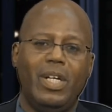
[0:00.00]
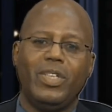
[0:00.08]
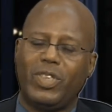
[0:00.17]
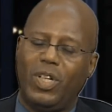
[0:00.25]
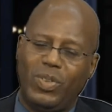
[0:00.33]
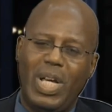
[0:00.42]

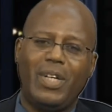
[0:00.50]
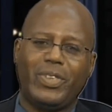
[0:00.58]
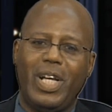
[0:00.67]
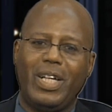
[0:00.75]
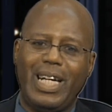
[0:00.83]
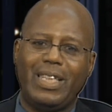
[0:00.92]
So
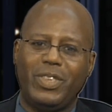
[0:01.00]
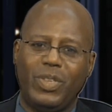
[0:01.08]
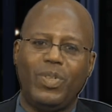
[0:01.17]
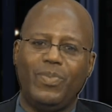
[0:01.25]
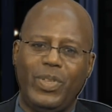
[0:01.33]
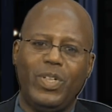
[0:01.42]
Lifestyle got to
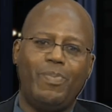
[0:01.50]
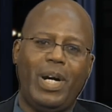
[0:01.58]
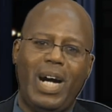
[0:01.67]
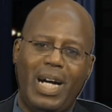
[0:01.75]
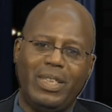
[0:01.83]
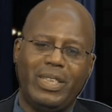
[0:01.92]
do a review
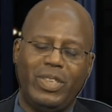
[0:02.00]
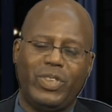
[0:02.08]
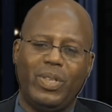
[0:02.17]
about holiday